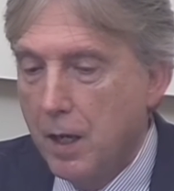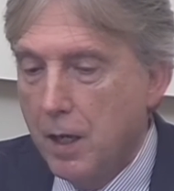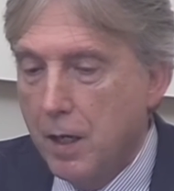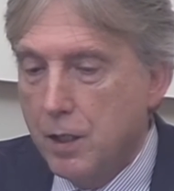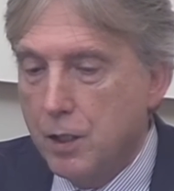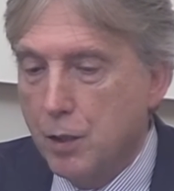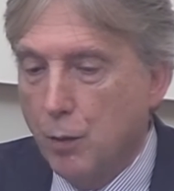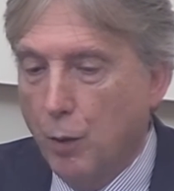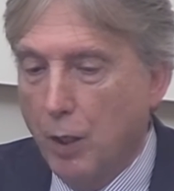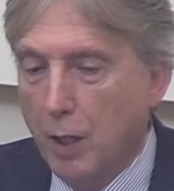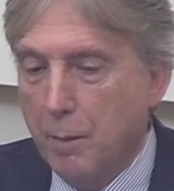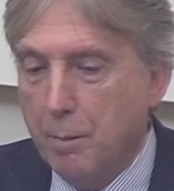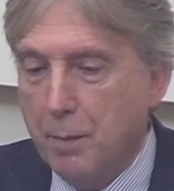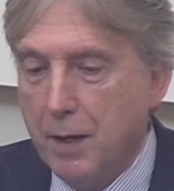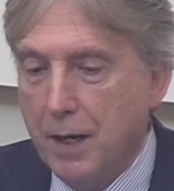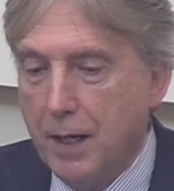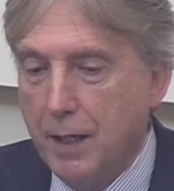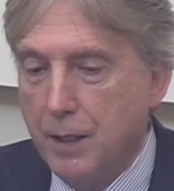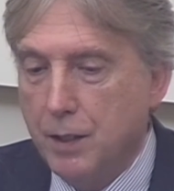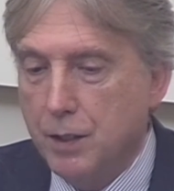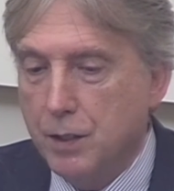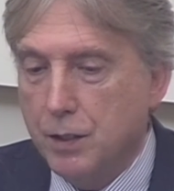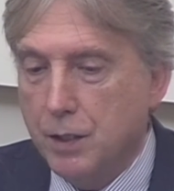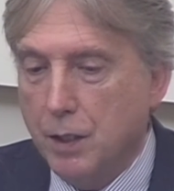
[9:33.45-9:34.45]
So what it
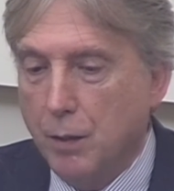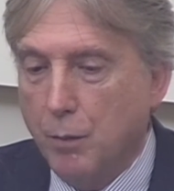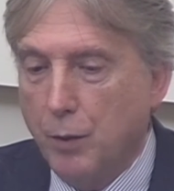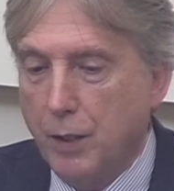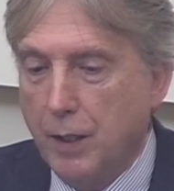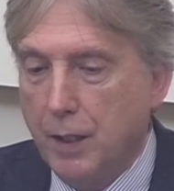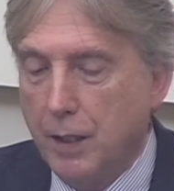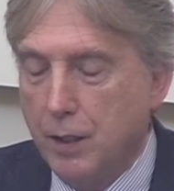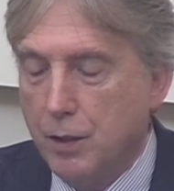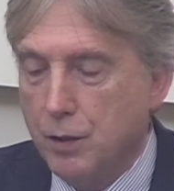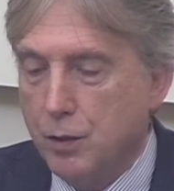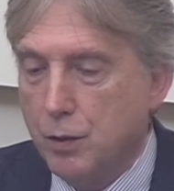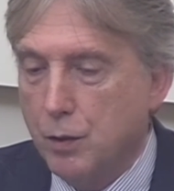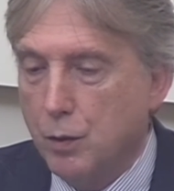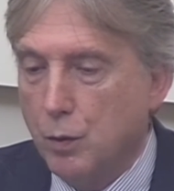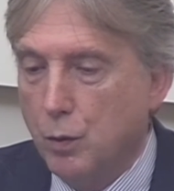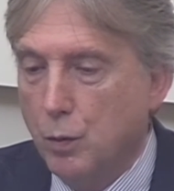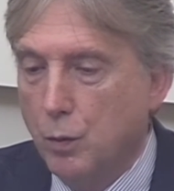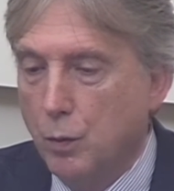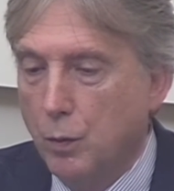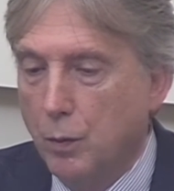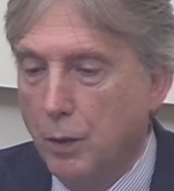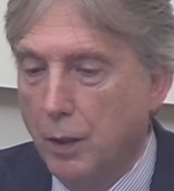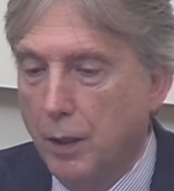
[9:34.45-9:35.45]
means,
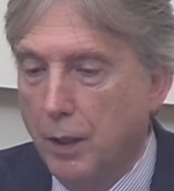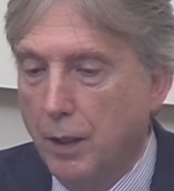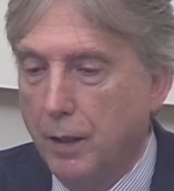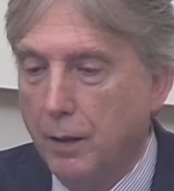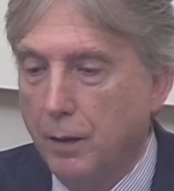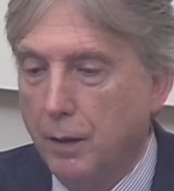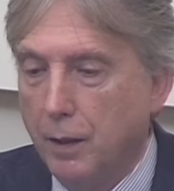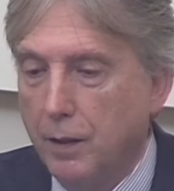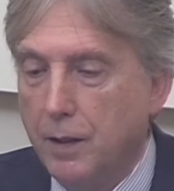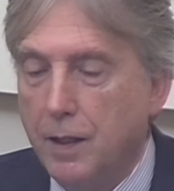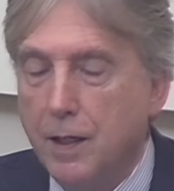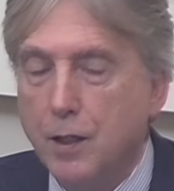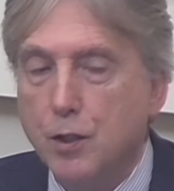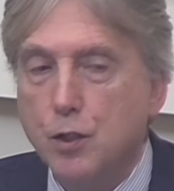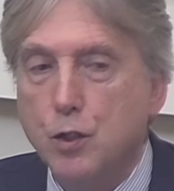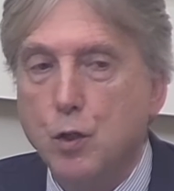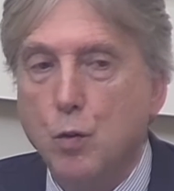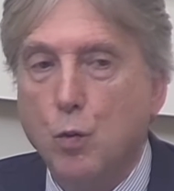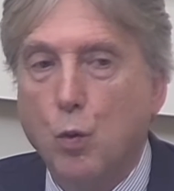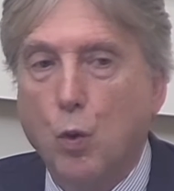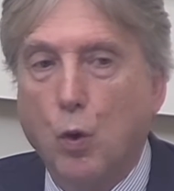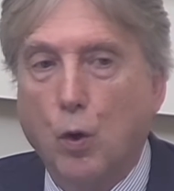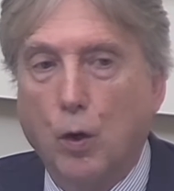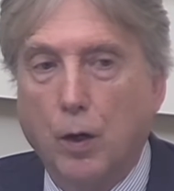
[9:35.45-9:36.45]
it needs
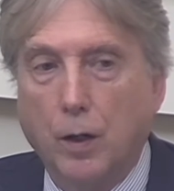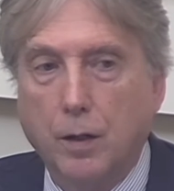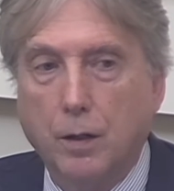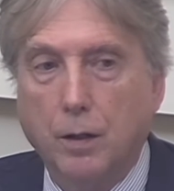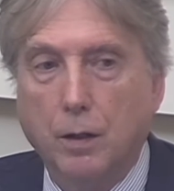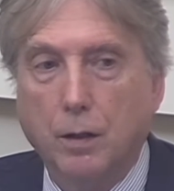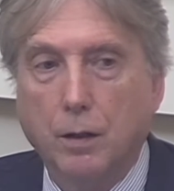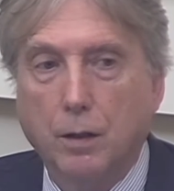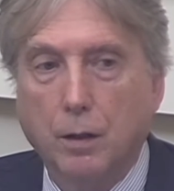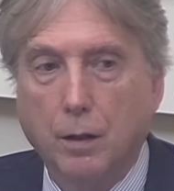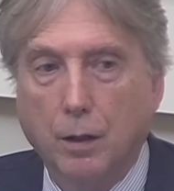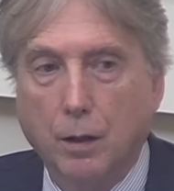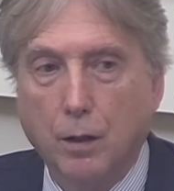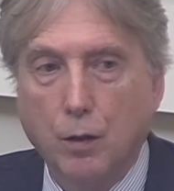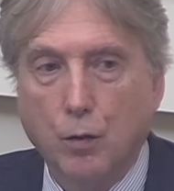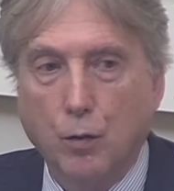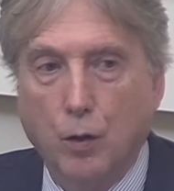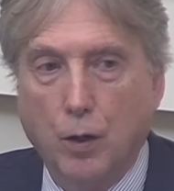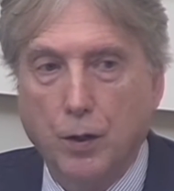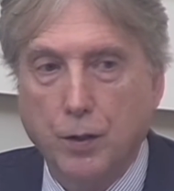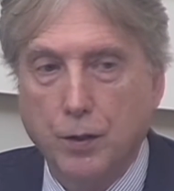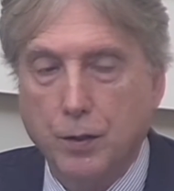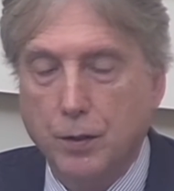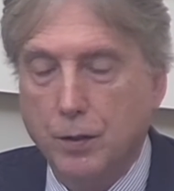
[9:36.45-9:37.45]
to work
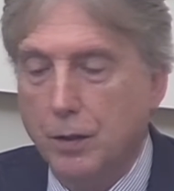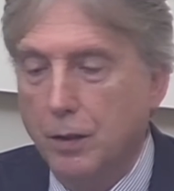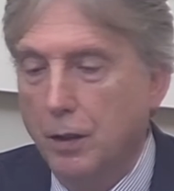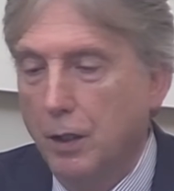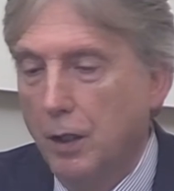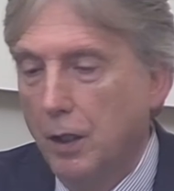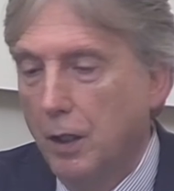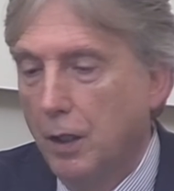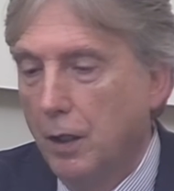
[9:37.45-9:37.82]
across